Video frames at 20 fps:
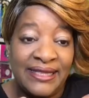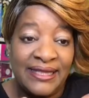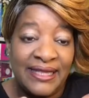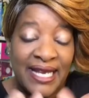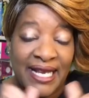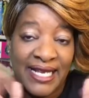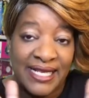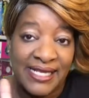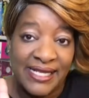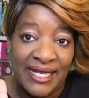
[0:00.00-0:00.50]

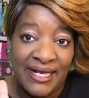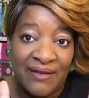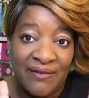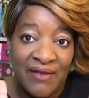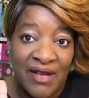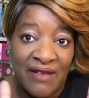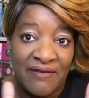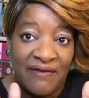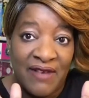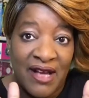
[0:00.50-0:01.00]
like I said, if
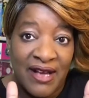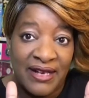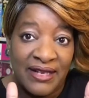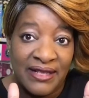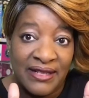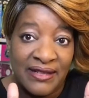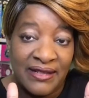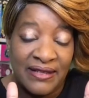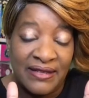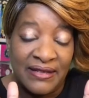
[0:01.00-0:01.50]
I
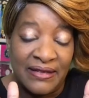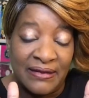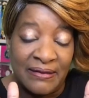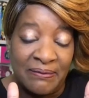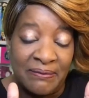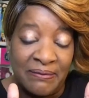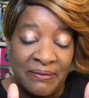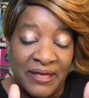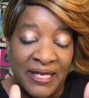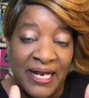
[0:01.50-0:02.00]
find
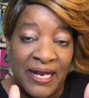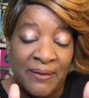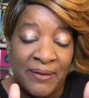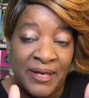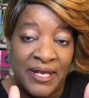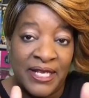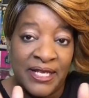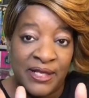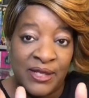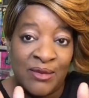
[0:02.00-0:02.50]
being able to
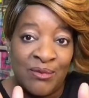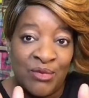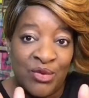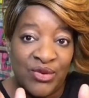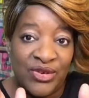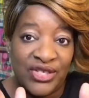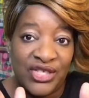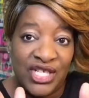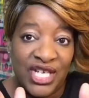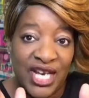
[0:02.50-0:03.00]
get some
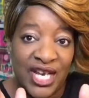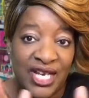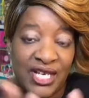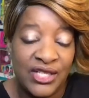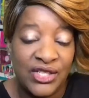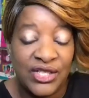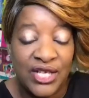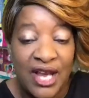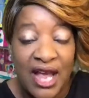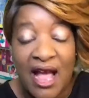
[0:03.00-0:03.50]
more
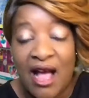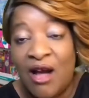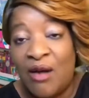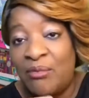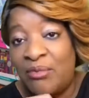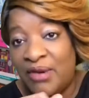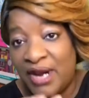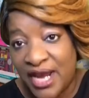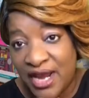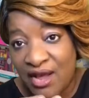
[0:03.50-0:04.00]
change, I'll
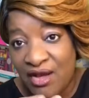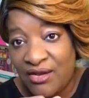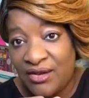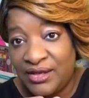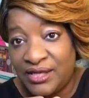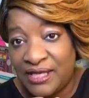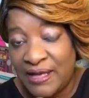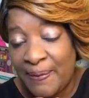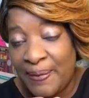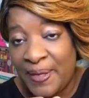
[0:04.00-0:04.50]
bring y'all
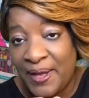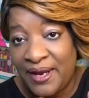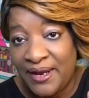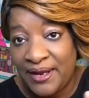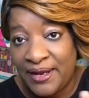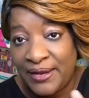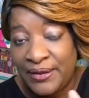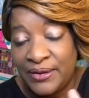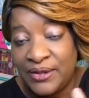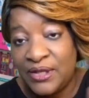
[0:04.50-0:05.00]
something
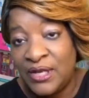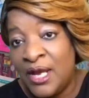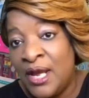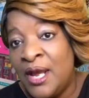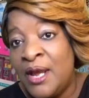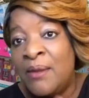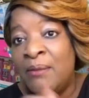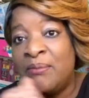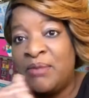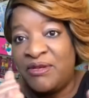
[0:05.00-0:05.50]
else
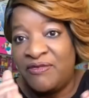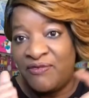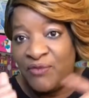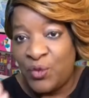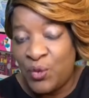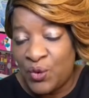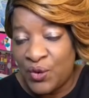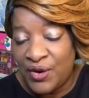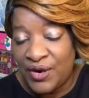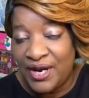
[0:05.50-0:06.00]

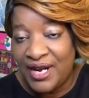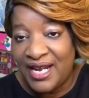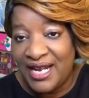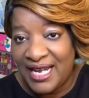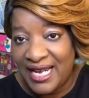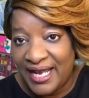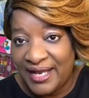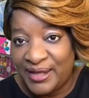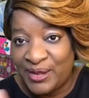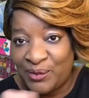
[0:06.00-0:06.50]
before
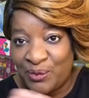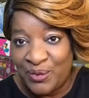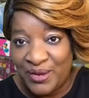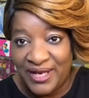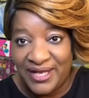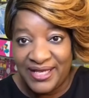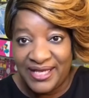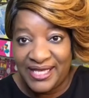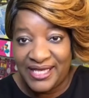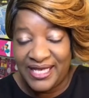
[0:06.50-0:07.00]
next
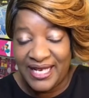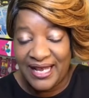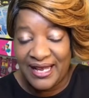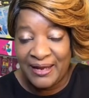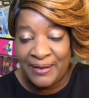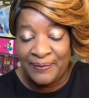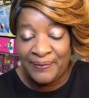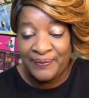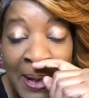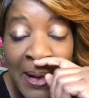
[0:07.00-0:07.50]
Wednesday.
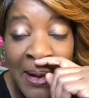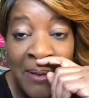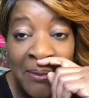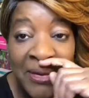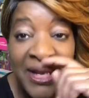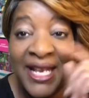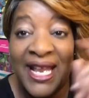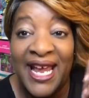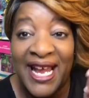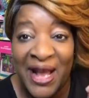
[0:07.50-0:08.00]

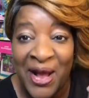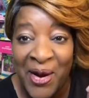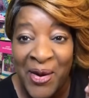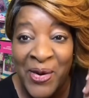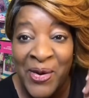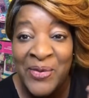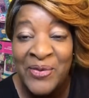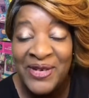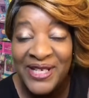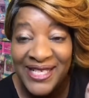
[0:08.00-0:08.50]
But like I
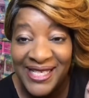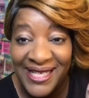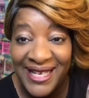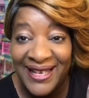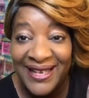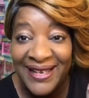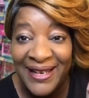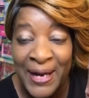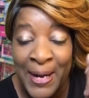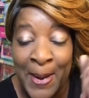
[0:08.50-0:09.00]
always
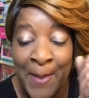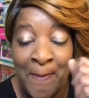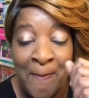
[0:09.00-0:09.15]
say,